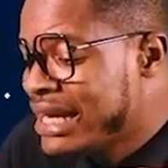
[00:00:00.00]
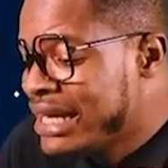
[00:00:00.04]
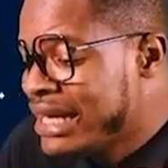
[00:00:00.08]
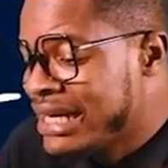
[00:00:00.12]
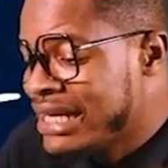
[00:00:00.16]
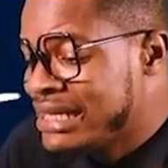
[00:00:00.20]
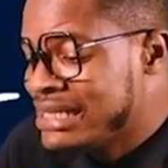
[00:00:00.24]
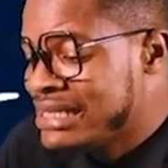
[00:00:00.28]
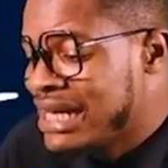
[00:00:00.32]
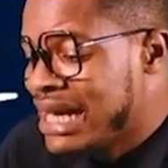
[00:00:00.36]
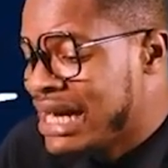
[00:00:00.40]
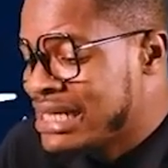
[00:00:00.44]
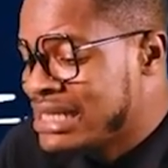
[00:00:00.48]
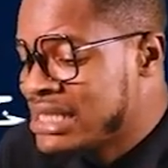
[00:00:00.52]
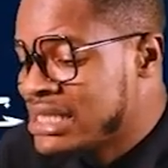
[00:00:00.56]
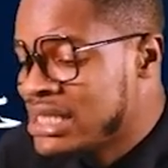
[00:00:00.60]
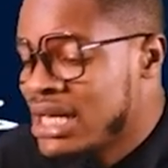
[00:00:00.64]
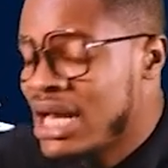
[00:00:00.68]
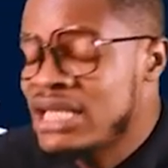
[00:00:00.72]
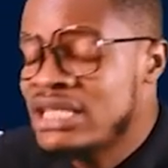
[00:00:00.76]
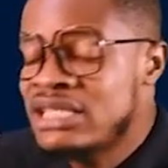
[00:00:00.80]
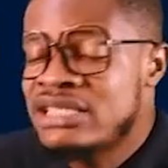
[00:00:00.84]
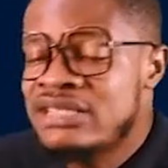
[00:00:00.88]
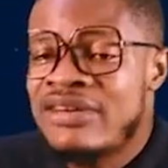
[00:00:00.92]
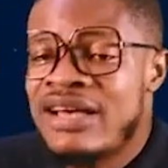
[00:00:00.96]
In their
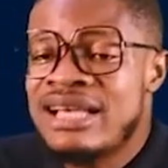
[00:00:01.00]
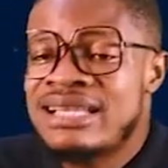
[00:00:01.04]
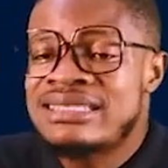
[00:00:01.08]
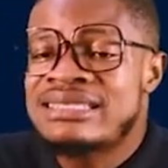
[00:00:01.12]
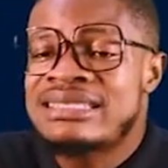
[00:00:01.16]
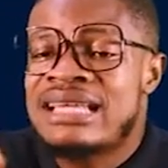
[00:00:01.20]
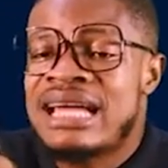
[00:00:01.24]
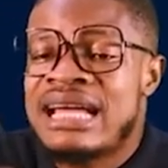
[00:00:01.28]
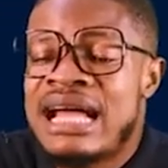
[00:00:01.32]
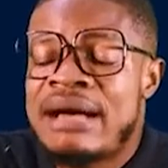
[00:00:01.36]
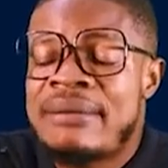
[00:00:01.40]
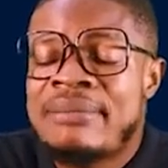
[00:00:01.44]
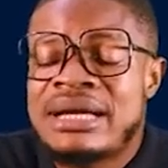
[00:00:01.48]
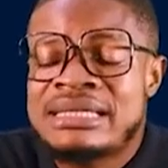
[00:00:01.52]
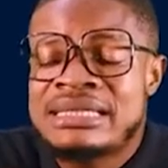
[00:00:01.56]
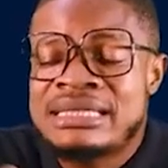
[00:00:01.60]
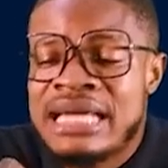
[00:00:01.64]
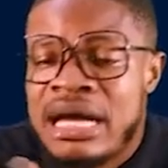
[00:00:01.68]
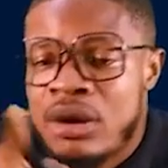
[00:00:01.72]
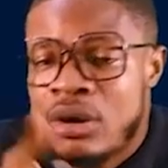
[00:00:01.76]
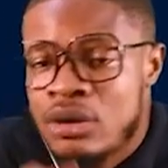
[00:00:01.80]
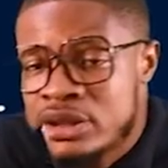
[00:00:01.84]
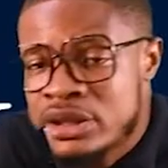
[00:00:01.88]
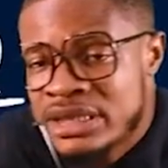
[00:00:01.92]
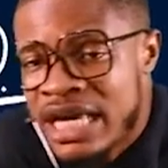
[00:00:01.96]
transverse diameter
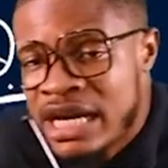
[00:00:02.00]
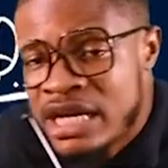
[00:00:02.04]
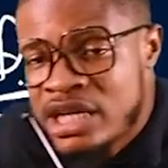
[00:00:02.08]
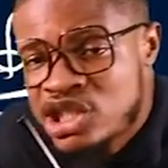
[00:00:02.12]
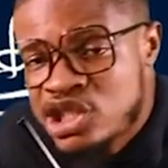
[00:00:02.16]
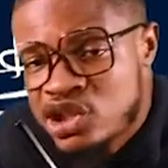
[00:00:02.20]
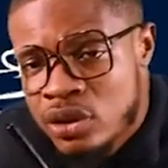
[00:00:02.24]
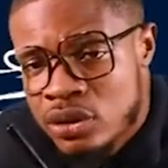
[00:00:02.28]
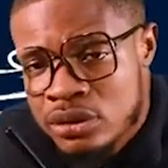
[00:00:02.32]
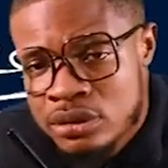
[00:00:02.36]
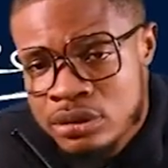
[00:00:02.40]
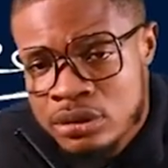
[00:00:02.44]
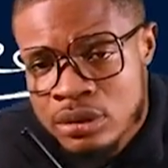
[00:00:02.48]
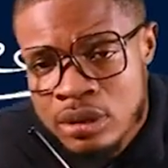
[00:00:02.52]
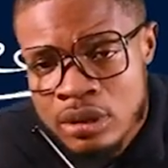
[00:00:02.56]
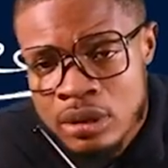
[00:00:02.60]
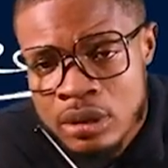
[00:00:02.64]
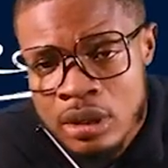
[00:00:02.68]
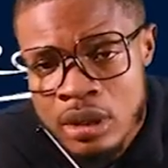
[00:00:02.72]
or section.